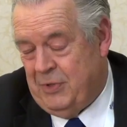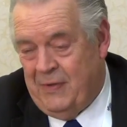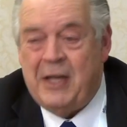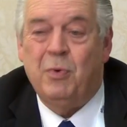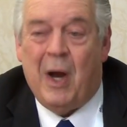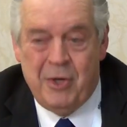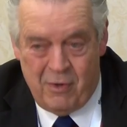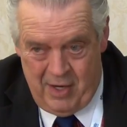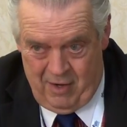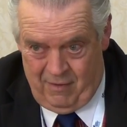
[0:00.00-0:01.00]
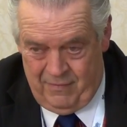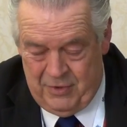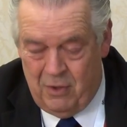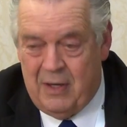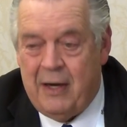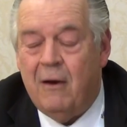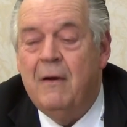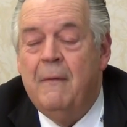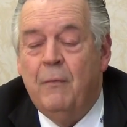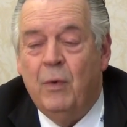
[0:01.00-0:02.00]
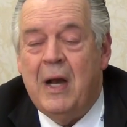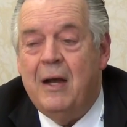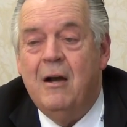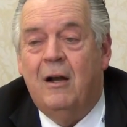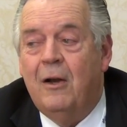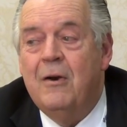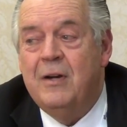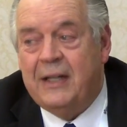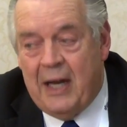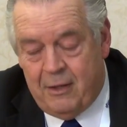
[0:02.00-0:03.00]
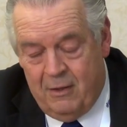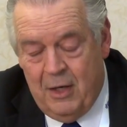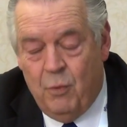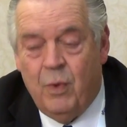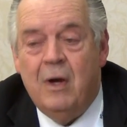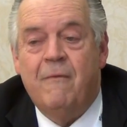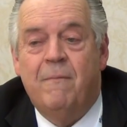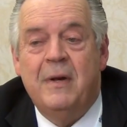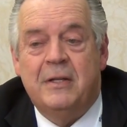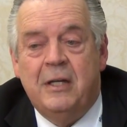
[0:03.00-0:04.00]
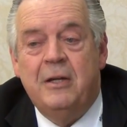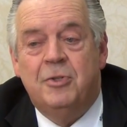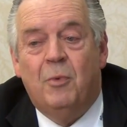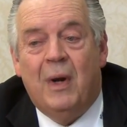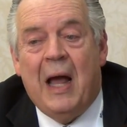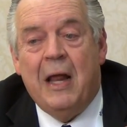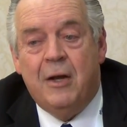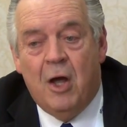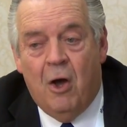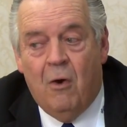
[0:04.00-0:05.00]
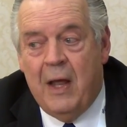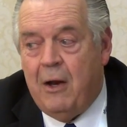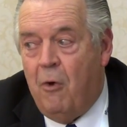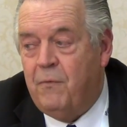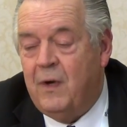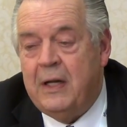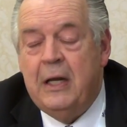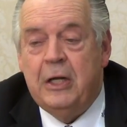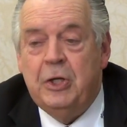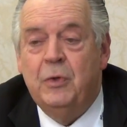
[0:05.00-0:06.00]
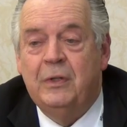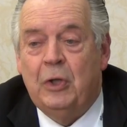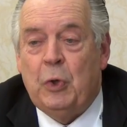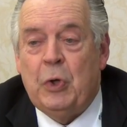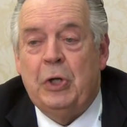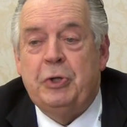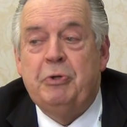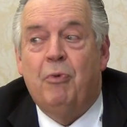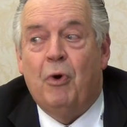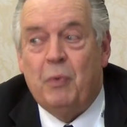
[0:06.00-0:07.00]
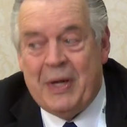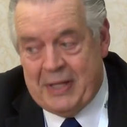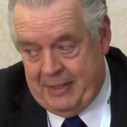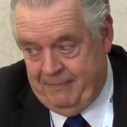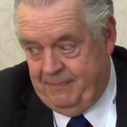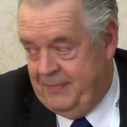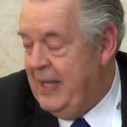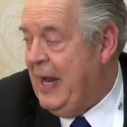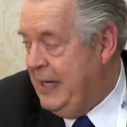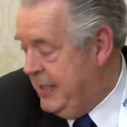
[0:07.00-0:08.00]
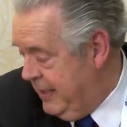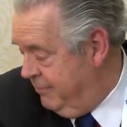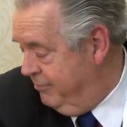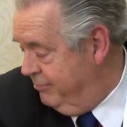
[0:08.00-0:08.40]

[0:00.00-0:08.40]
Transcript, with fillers: So that's why you're here. You're here. We're not here to learn together. We're here for me to teach you what I know, and hopefully you and the Lord will do more with it than I did.